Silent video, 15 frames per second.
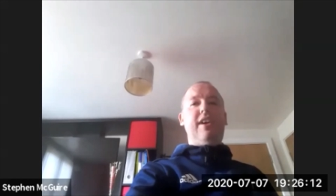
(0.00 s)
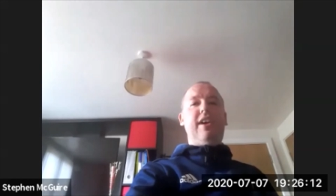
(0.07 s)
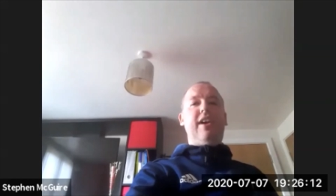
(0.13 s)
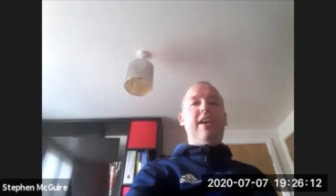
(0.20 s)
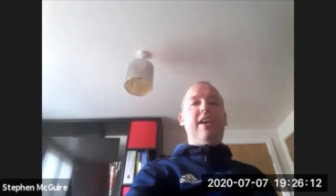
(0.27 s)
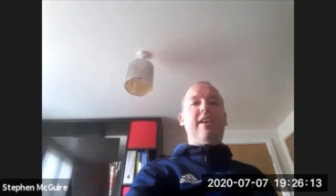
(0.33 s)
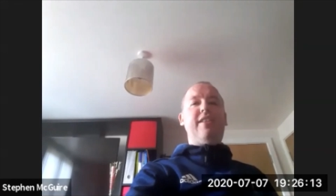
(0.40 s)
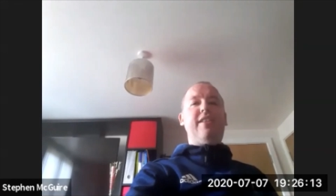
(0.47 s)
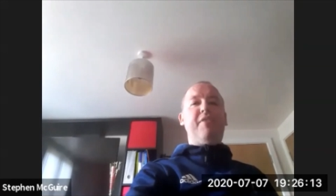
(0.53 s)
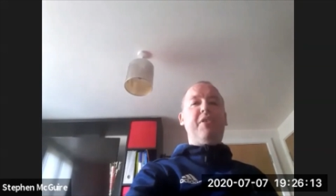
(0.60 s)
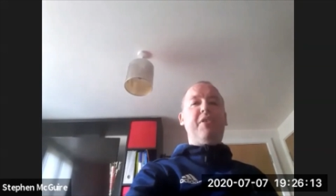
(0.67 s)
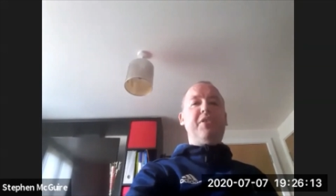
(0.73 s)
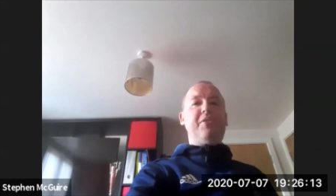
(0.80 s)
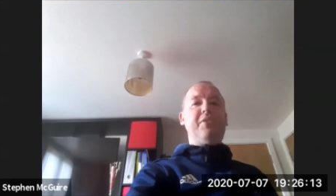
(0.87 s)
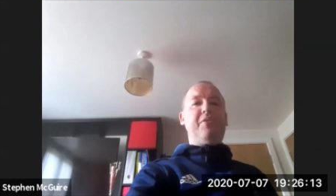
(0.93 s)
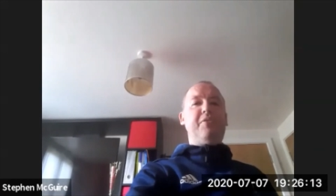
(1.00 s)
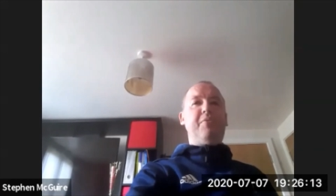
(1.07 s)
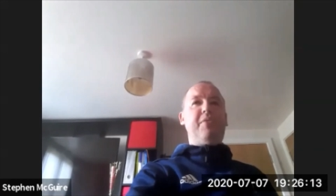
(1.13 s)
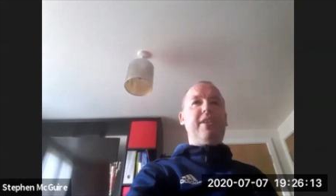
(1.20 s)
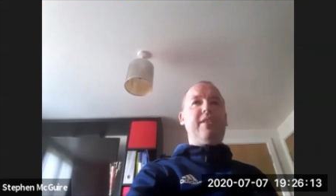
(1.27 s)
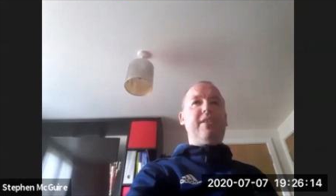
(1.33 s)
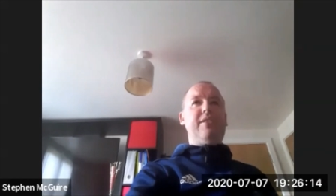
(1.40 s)
and I've also
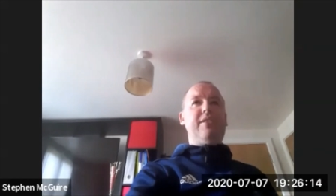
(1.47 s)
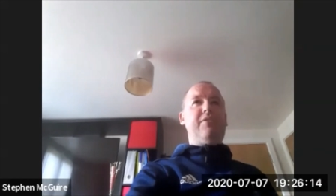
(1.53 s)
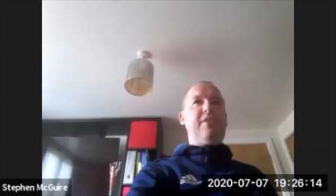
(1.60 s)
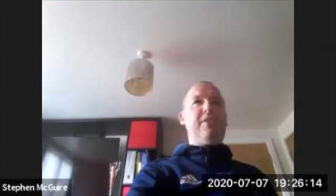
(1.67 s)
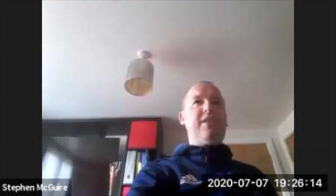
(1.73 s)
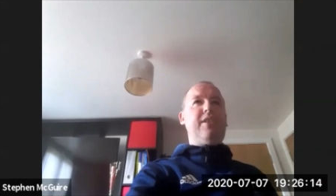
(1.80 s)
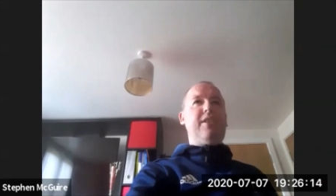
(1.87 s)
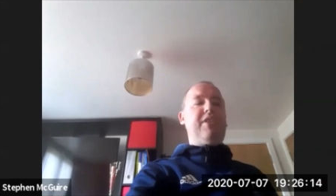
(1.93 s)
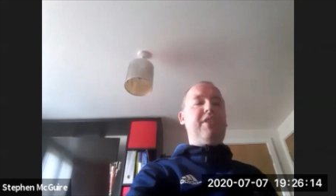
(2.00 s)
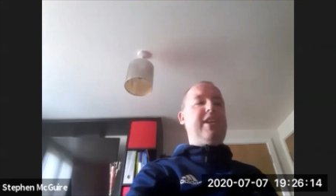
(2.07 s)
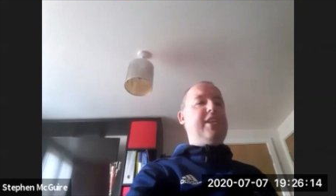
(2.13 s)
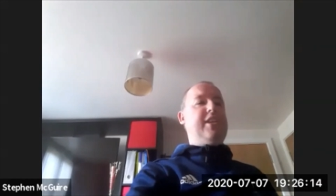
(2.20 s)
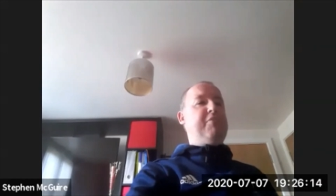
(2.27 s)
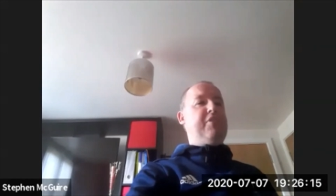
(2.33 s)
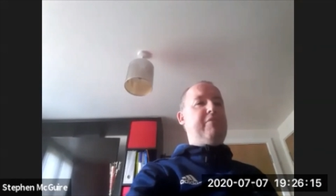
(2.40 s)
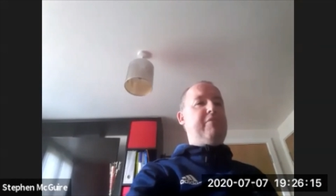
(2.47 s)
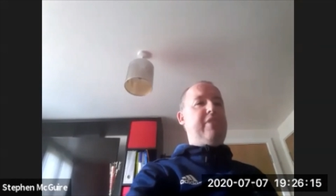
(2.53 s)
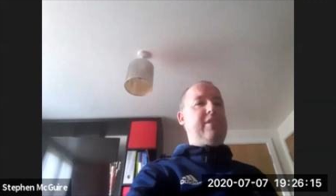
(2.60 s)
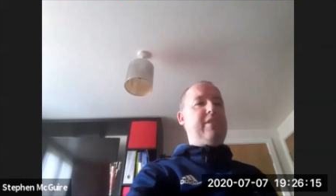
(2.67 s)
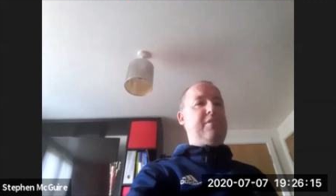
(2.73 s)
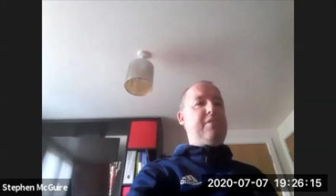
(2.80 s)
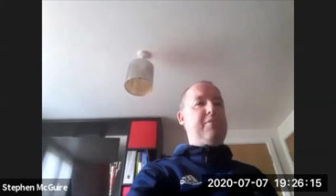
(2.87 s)
went to a UK sport
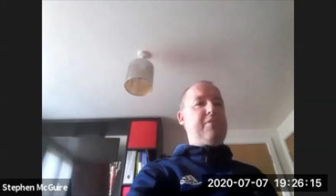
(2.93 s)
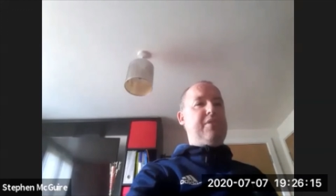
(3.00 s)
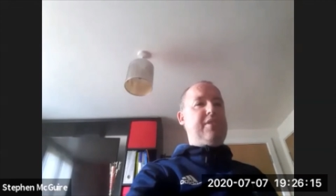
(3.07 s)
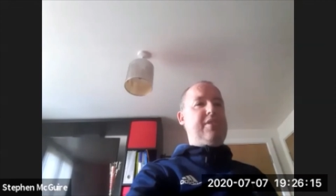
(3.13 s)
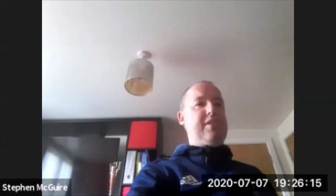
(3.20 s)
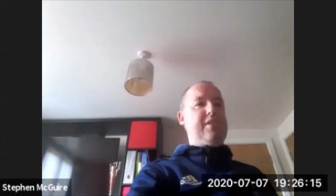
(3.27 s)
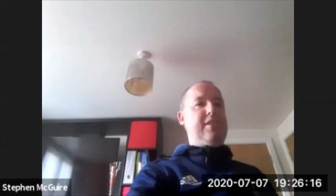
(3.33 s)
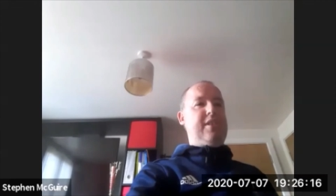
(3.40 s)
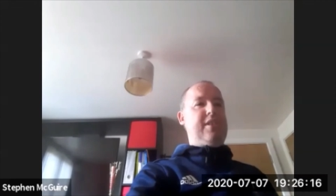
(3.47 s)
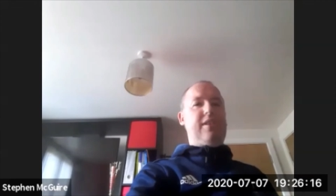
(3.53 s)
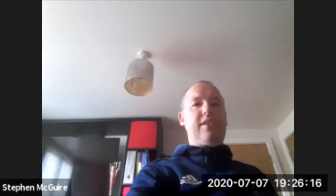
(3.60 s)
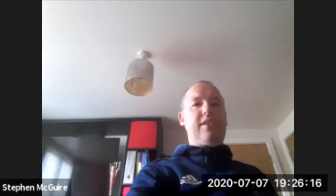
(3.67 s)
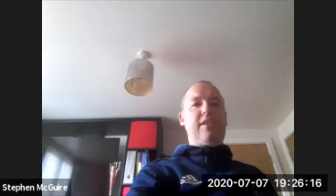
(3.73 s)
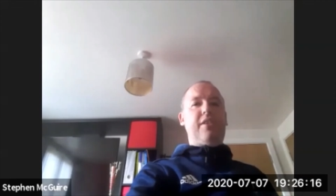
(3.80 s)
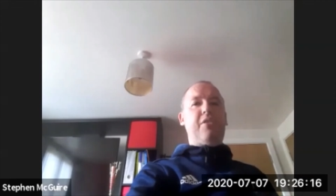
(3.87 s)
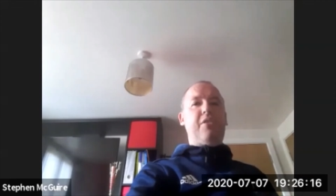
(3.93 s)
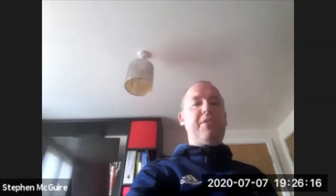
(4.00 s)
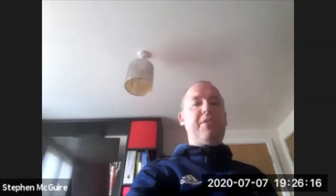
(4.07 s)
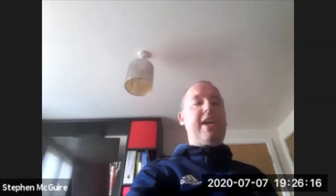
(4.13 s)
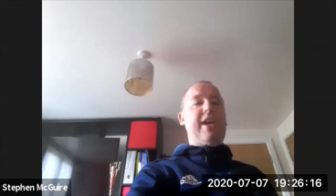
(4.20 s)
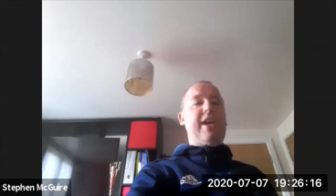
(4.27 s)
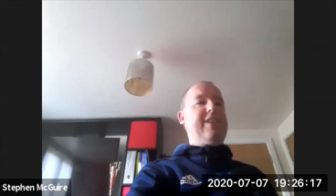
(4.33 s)
run course
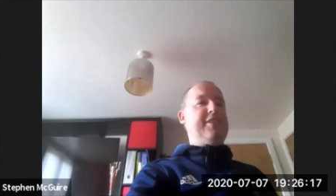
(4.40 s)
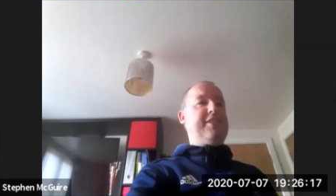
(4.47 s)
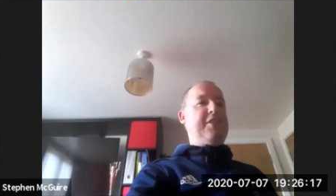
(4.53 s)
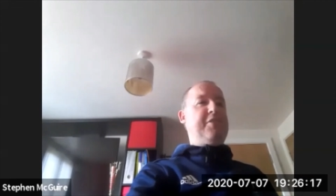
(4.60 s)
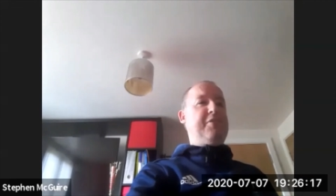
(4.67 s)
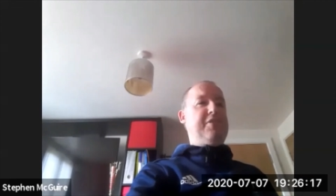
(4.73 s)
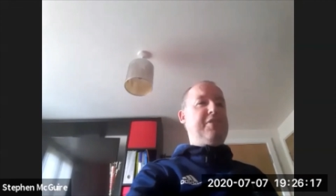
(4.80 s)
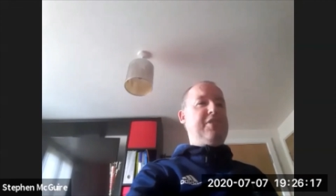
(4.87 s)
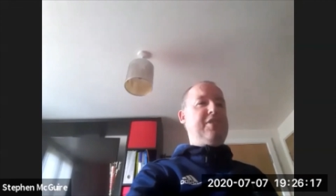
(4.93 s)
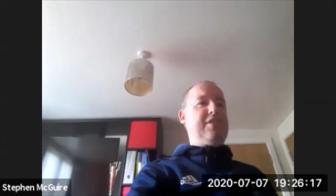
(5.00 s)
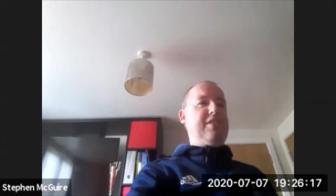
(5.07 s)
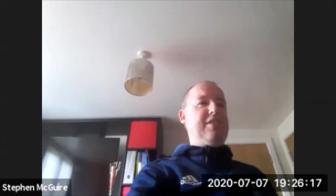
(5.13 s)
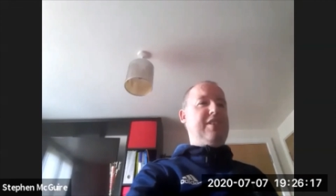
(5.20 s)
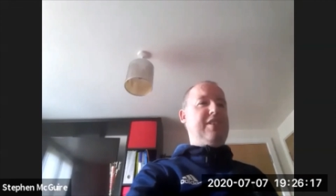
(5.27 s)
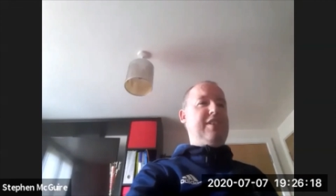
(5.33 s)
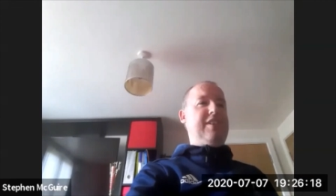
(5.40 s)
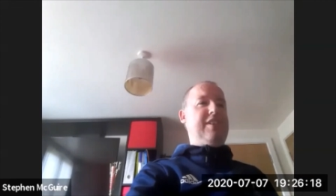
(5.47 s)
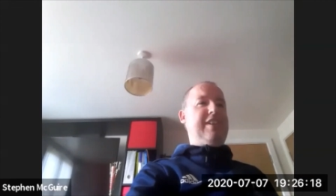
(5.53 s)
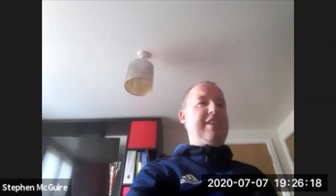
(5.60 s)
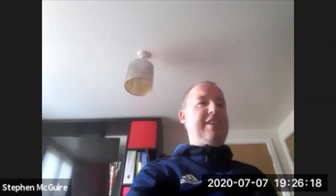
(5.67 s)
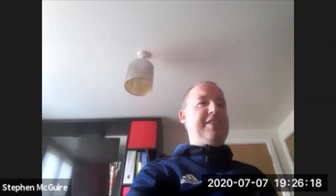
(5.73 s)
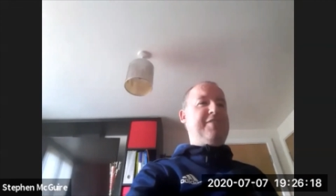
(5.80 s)
called Athlete to Coach.
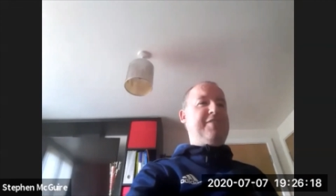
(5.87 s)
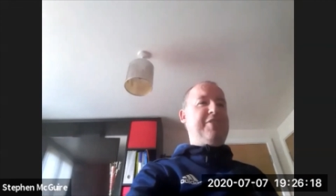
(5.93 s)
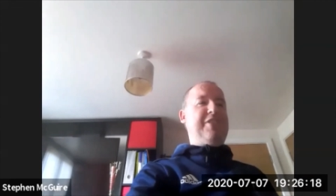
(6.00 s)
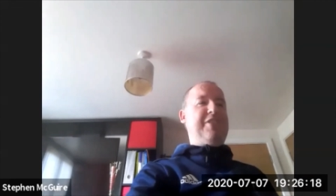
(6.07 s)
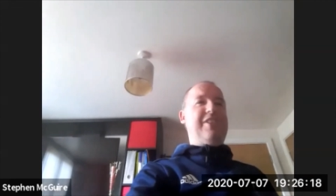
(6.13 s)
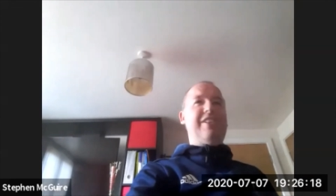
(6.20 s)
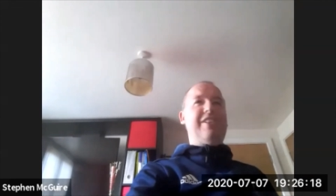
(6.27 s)
It's for